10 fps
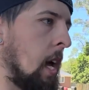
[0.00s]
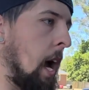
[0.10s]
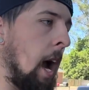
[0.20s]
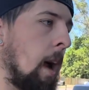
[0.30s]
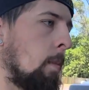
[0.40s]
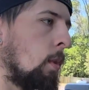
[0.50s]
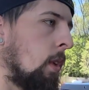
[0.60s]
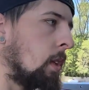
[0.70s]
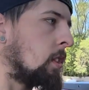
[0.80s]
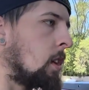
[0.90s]
I'm
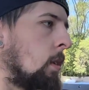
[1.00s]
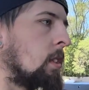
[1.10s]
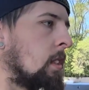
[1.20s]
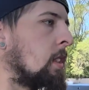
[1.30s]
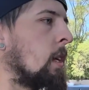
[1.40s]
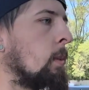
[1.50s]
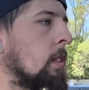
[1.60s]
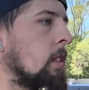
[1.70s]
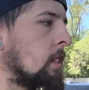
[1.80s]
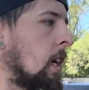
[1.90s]
really stoked to see what
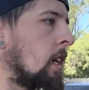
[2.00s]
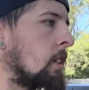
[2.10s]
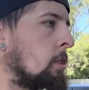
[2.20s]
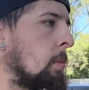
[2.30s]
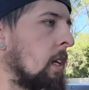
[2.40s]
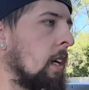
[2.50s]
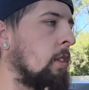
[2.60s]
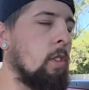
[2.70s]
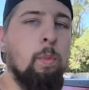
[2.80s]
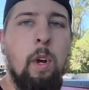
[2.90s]
this does,
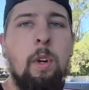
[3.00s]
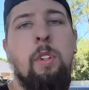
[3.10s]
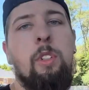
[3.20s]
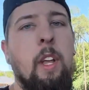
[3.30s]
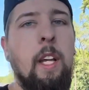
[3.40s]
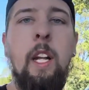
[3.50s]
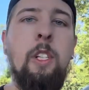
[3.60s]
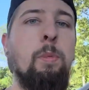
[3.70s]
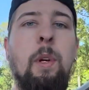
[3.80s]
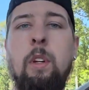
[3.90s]
because the rotors are like an
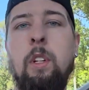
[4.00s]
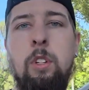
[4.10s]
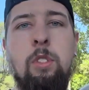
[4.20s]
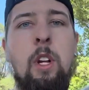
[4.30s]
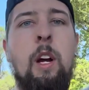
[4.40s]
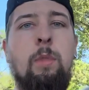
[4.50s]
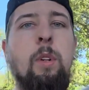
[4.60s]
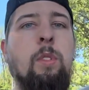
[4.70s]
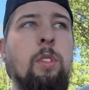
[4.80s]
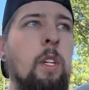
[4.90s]
inch bigger than your stock
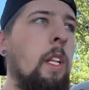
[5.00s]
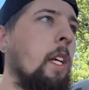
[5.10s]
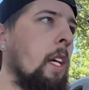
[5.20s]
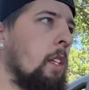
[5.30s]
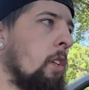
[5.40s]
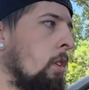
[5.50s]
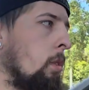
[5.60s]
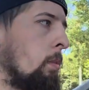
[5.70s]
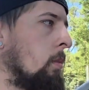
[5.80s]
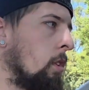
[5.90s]
rotors, and then
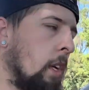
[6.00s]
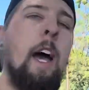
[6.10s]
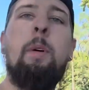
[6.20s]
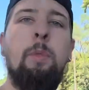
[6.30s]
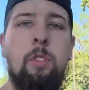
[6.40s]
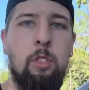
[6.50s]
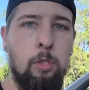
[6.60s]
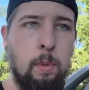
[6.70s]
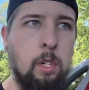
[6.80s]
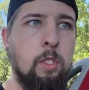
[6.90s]
your calipers are just
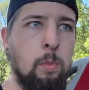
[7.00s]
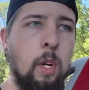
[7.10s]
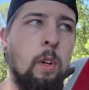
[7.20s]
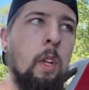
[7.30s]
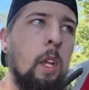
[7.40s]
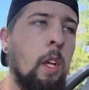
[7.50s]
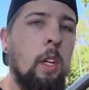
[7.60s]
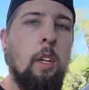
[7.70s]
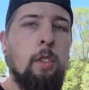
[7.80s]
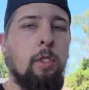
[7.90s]
bigger as well.
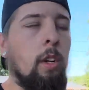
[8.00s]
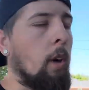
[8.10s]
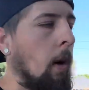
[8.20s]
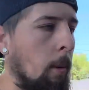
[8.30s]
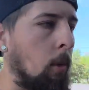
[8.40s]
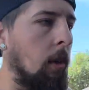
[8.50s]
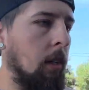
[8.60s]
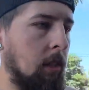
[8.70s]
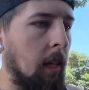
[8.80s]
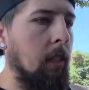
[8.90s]
So I'm really
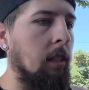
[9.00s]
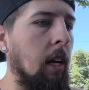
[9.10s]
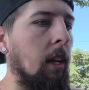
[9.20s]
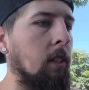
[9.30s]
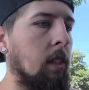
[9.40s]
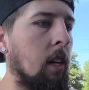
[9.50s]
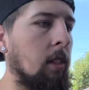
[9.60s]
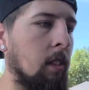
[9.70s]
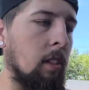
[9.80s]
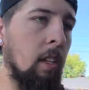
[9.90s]
excited to see how this does,
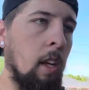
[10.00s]
because